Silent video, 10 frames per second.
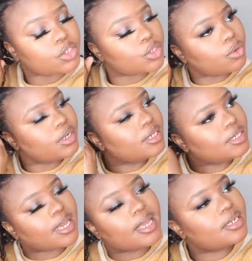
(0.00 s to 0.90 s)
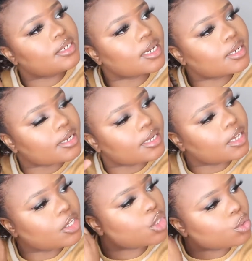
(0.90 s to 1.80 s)
You don't need any
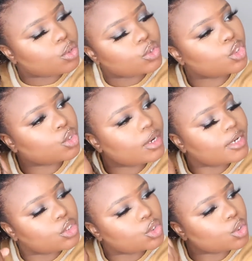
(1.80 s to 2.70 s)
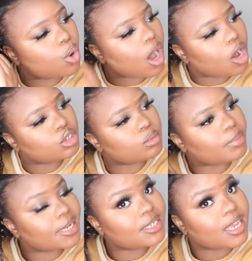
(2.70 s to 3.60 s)
technique, you know, you don't need to know how to
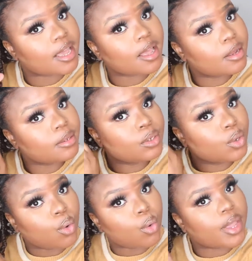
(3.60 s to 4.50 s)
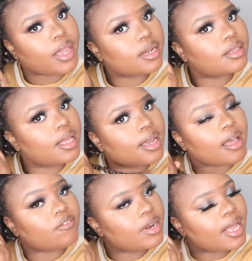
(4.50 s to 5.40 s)
plait hair or anything.
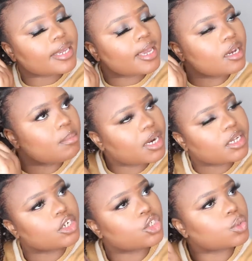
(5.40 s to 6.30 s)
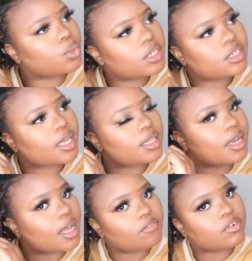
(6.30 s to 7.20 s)
I feel like anybody can do it at the
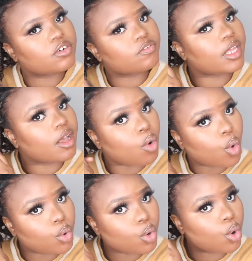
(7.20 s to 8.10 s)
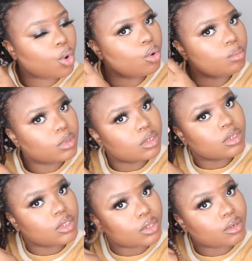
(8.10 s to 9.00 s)
comfort of their own home.
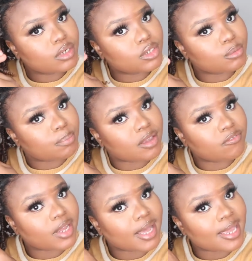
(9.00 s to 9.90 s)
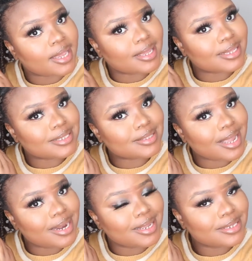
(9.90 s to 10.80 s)
You don't need to pay for a
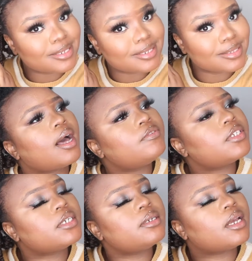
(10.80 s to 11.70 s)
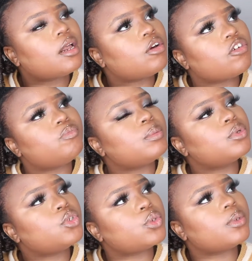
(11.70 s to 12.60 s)
hairstylist. I've seen a lot of
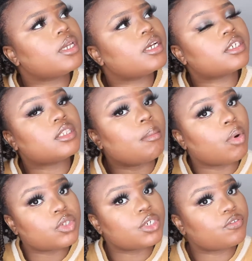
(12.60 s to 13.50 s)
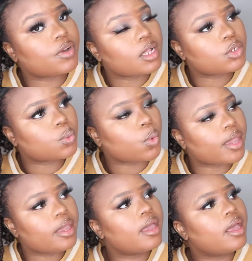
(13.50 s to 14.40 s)
people doing it the most difficult
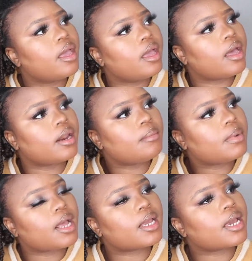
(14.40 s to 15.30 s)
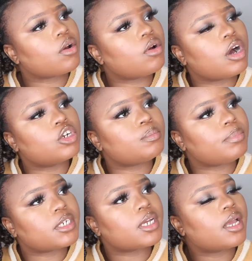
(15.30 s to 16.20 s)
way, and I'm like, I don't know how to
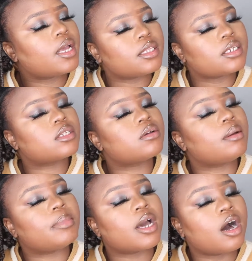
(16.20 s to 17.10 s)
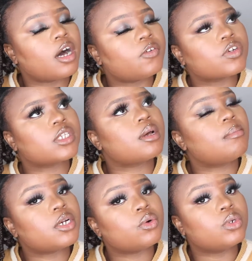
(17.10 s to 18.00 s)
plait hair, and this is gonna be hard for
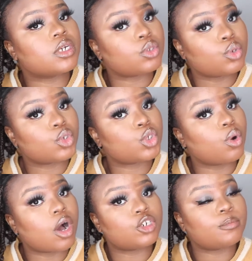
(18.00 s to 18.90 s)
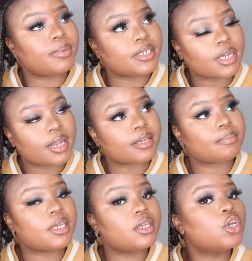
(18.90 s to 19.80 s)
somebody who does not know how to plait hair like
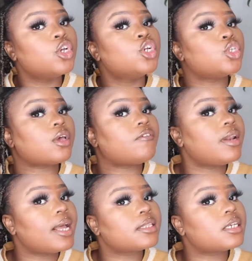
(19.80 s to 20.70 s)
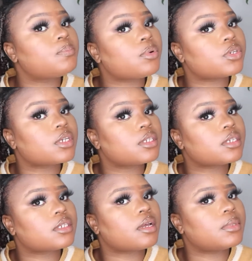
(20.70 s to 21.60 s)
me. So I feel like this process is
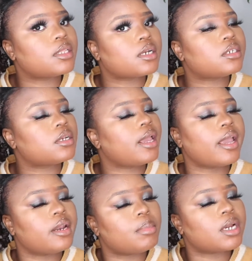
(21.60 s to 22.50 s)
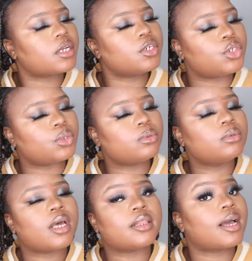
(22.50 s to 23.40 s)
something that anybody can do
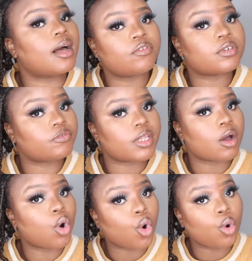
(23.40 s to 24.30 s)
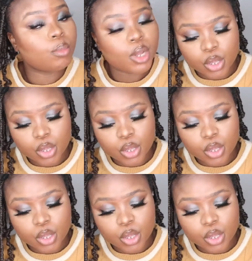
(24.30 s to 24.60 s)
at the comfort of their home.